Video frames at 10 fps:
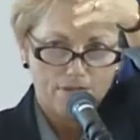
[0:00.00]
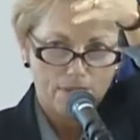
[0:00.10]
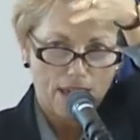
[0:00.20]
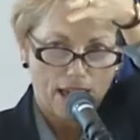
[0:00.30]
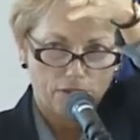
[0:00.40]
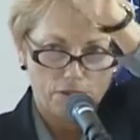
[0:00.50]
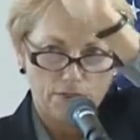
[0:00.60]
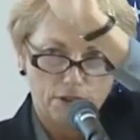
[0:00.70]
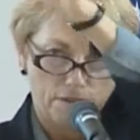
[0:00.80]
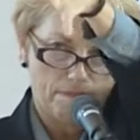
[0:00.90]
The
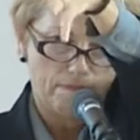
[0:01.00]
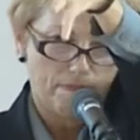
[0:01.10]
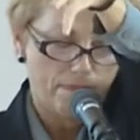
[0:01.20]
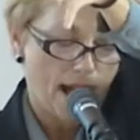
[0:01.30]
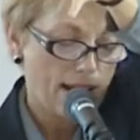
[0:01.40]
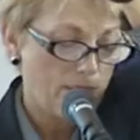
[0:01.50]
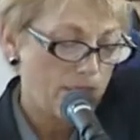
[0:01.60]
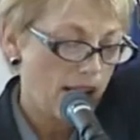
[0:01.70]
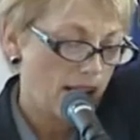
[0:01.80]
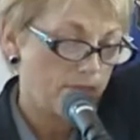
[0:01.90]
bathrooms are back
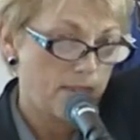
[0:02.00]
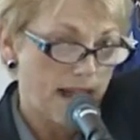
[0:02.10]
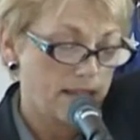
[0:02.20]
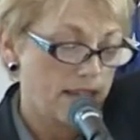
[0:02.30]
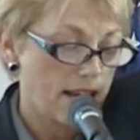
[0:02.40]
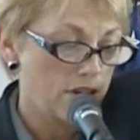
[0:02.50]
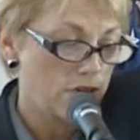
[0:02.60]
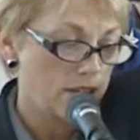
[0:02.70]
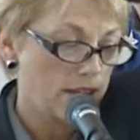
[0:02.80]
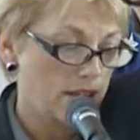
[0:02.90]
past the
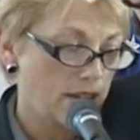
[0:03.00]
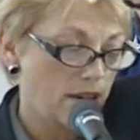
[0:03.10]
entrance,